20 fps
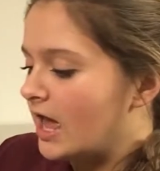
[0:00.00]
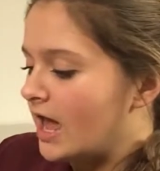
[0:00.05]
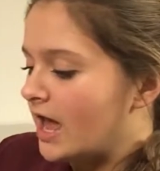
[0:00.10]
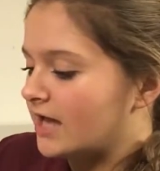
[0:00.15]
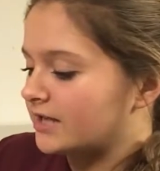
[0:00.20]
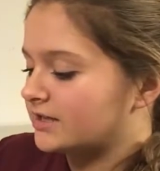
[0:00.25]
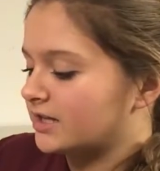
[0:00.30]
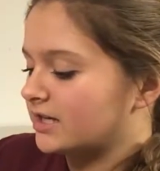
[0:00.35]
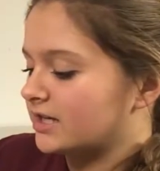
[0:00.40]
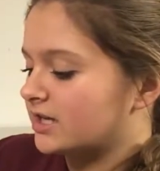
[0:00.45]

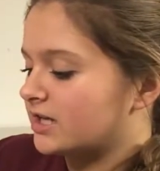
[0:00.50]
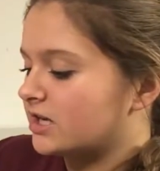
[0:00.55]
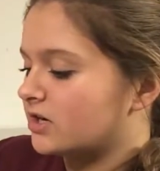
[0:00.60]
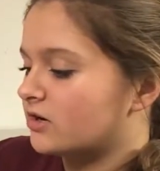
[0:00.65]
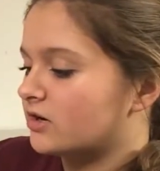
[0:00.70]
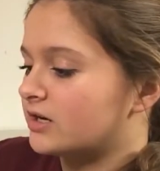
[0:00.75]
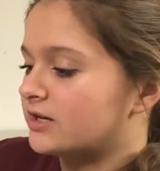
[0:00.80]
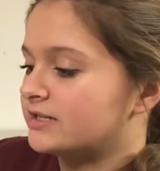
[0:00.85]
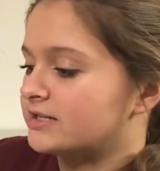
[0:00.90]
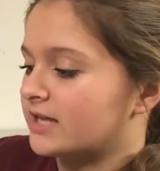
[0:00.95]
And then
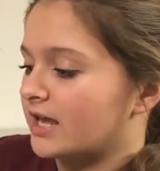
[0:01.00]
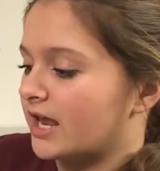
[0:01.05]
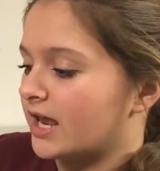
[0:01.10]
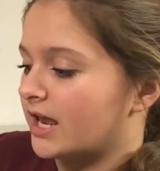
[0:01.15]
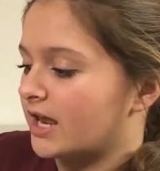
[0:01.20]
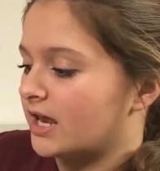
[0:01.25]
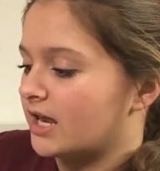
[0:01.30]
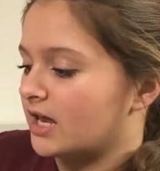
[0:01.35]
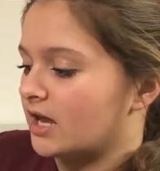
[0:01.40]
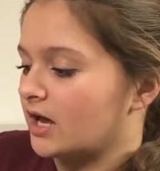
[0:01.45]
here is
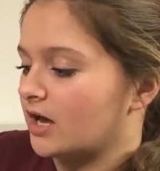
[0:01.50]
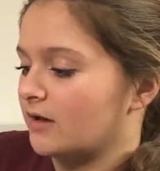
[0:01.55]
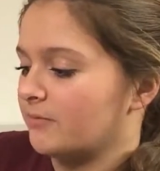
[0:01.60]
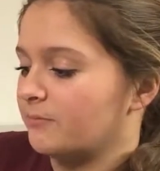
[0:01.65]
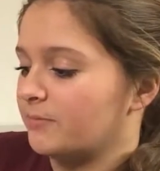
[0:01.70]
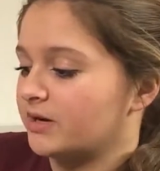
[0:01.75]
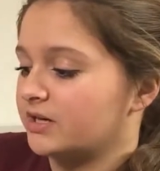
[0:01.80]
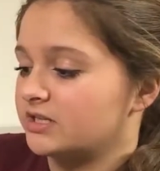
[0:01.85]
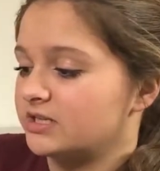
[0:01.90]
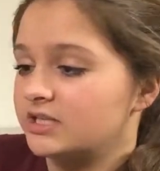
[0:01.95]
a uh,
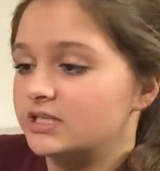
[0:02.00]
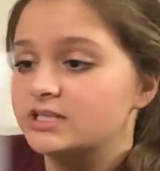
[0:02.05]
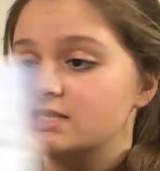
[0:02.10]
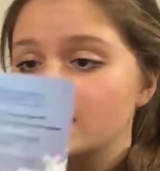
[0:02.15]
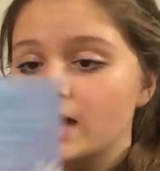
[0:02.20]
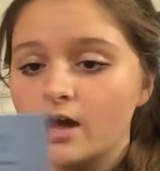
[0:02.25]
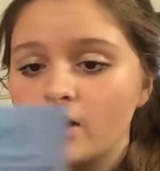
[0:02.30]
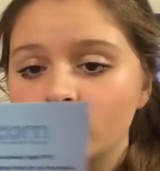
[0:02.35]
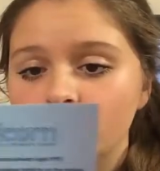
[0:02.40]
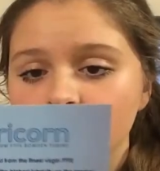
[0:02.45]
big
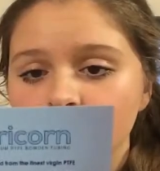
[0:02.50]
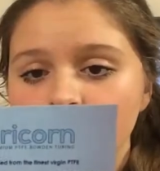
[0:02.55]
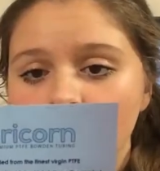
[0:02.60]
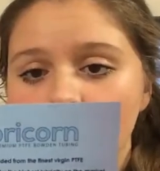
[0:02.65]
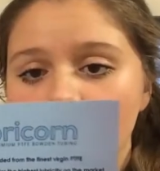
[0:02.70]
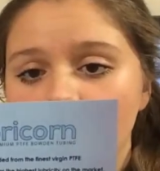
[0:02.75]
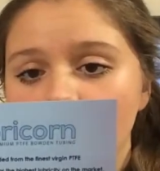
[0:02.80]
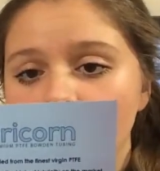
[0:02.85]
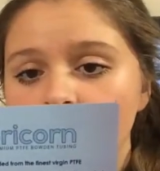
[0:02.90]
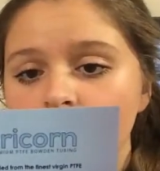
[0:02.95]
discount
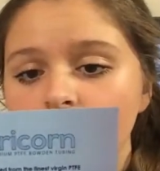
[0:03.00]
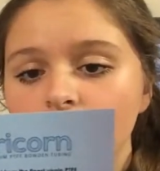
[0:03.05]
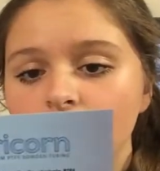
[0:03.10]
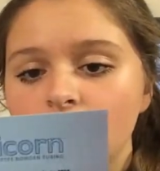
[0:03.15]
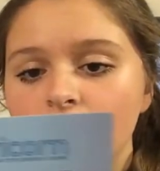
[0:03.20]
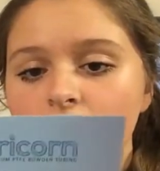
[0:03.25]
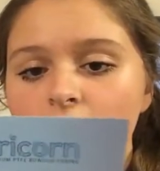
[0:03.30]
card.